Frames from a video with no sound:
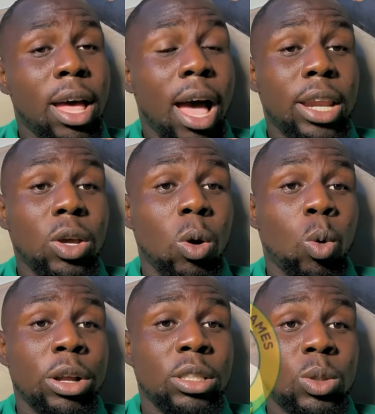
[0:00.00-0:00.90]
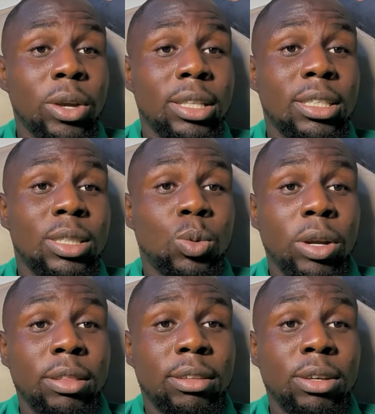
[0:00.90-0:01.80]
at the ongoing
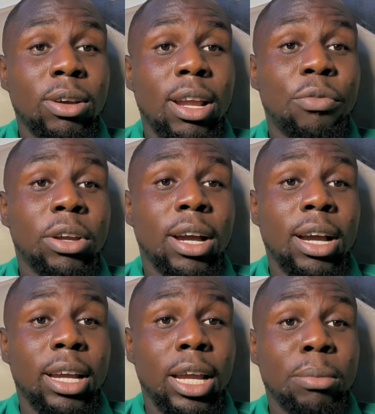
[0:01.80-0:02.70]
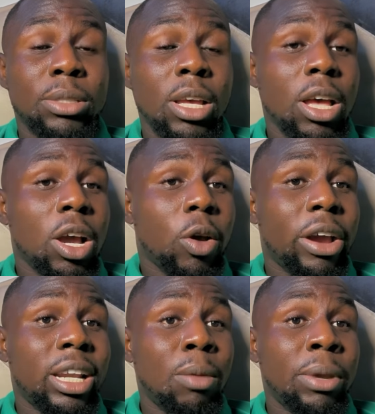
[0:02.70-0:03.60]
2023 All African Games
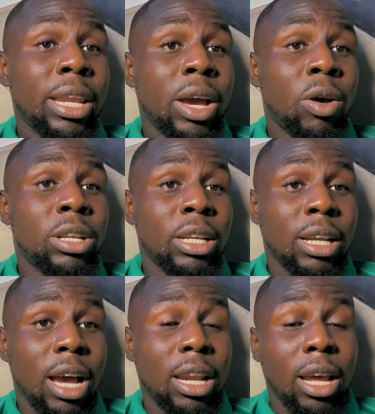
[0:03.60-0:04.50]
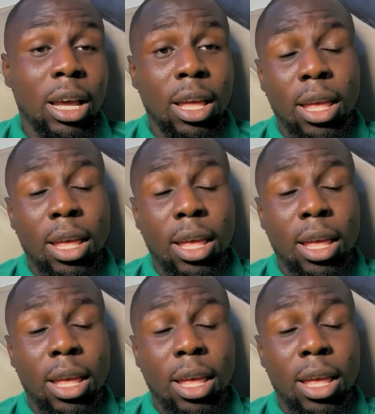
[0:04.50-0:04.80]
currently being held in Ghana.